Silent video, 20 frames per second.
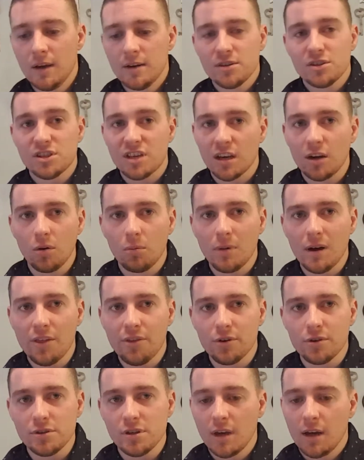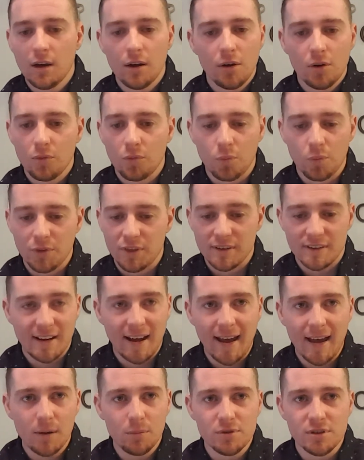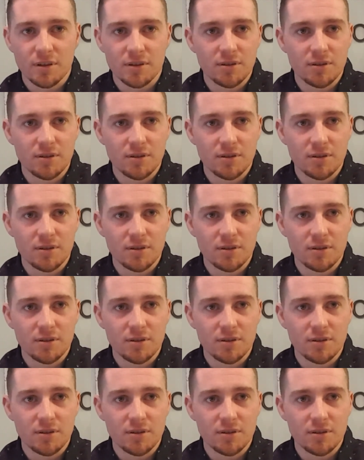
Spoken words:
Single mothers, where the dad was a